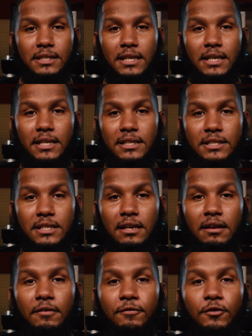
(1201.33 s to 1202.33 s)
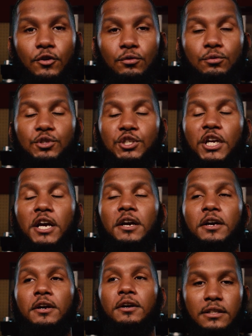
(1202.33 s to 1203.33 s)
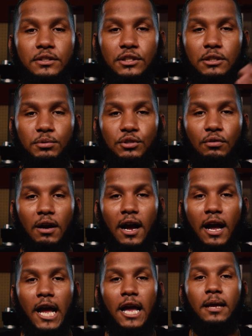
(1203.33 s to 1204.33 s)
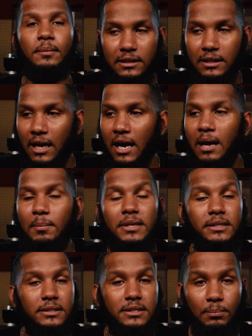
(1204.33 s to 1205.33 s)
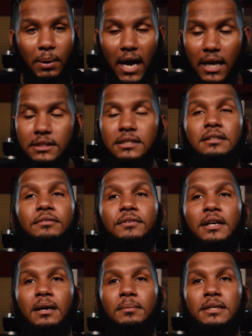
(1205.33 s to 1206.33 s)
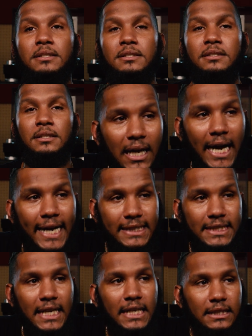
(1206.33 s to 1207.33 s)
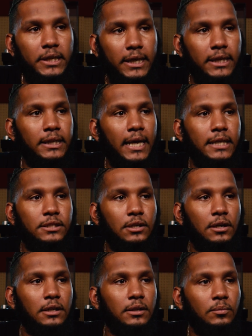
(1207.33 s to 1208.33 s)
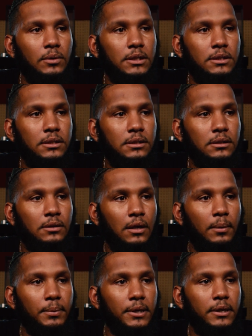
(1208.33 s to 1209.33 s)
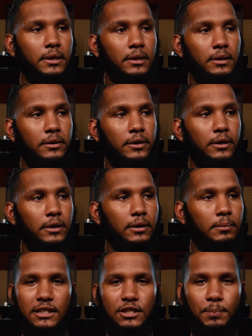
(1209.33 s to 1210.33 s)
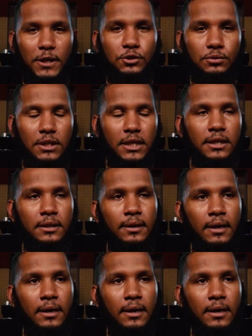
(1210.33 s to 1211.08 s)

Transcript: is if you share, subscribe, comments, positive comments. I said getting that Scarlet was gonna be the, the special thing,